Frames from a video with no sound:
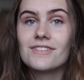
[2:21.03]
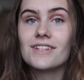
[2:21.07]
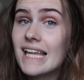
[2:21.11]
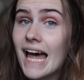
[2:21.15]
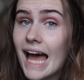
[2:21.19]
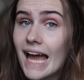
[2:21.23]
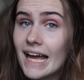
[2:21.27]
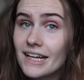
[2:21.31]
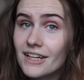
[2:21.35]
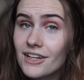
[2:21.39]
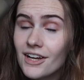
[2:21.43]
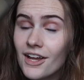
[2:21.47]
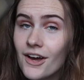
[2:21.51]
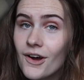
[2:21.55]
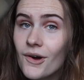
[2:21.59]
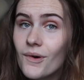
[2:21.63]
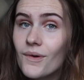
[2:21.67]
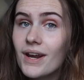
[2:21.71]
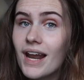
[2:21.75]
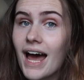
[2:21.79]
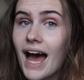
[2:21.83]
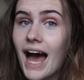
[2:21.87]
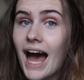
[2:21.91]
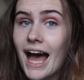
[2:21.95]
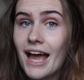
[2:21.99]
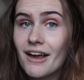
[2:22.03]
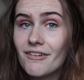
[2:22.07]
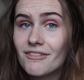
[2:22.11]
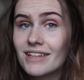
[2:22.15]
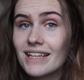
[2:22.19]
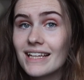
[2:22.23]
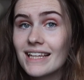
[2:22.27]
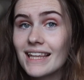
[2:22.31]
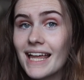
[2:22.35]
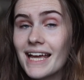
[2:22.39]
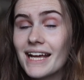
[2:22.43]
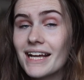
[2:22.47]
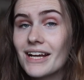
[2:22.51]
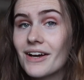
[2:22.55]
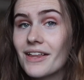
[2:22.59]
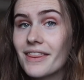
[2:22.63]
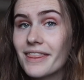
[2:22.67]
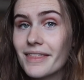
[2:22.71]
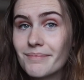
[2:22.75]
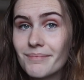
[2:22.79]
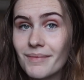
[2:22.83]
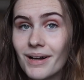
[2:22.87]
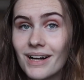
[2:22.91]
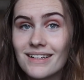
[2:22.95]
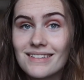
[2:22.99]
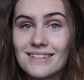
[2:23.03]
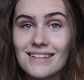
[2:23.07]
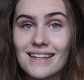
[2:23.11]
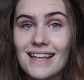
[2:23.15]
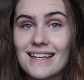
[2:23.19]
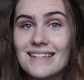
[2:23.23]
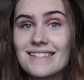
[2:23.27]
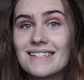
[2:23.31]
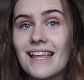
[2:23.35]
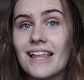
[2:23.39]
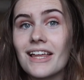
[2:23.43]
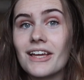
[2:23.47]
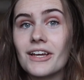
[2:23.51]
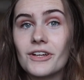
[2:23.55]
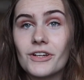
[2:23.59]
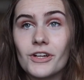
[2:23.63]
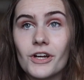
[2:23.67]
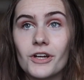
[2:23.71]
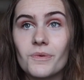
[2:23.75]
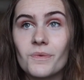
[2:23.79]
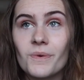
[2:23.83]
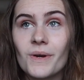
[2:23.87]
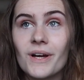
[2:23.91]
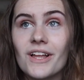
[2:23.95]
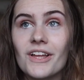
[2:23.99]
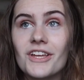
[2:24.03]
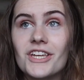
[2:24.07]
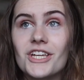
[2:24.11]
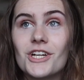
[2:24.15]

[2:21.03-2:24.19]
Side note, I really like the mugs that they sell at Goodwill.